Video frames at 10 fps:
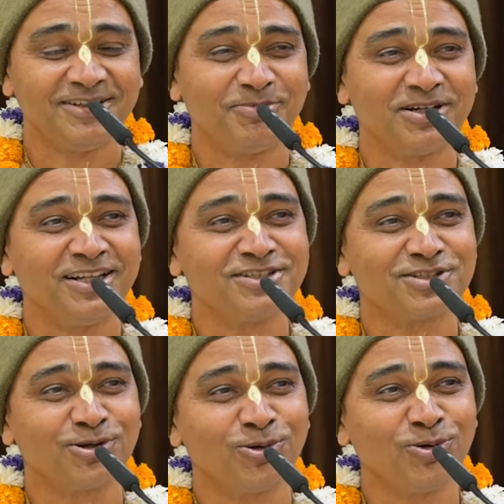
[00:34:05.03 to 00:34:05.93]
But then
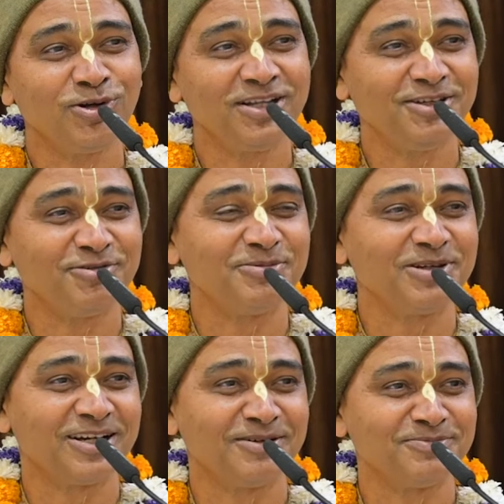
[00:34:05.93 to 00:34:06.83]
slowly we
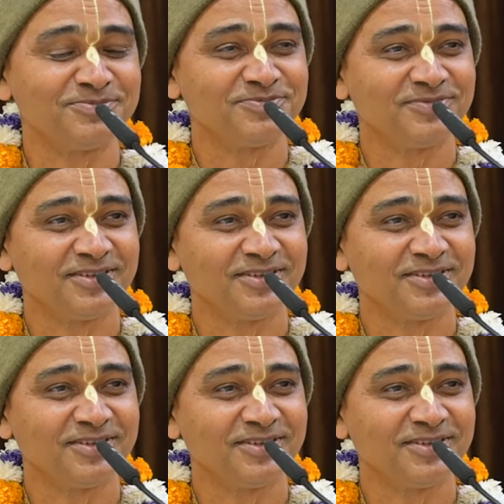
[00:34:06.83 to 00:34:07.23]
become